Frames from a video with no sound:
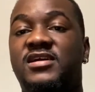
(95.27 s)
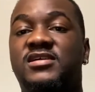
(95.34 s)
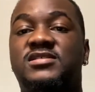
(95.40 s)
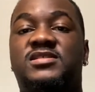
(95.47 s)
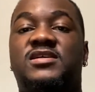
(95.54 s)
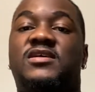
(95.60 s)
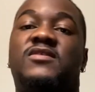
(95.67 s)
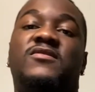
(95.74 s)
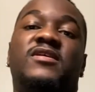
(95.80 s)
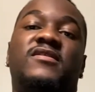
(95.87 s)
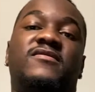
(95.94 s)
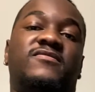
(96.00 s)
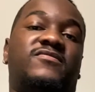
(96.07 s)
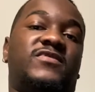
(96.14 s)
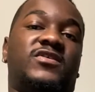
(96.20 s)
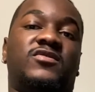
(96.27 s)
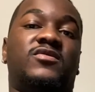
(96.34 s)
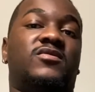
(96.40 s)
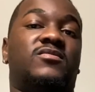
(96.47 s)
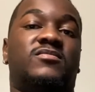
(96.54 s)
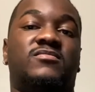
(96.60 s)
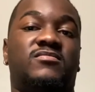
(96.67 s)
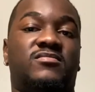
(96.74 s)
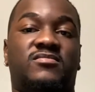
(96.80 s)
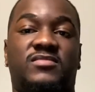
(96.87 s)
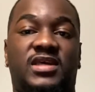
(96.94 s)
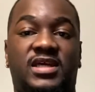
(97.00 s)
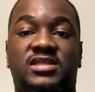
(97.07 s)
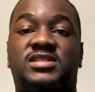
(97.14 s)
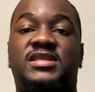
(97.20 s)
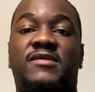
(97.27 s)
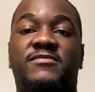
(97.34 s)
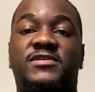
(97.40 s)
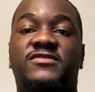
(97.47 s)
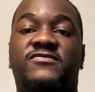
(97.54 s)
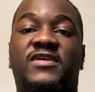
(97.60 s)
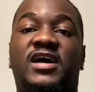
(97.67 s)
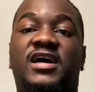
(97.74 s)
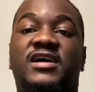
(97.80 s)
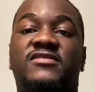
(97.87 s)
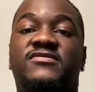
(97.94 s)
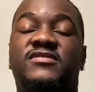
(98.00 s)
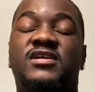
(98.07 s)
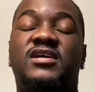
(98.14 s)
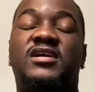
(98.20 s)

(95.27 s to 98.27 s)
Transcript: So if you hit 75,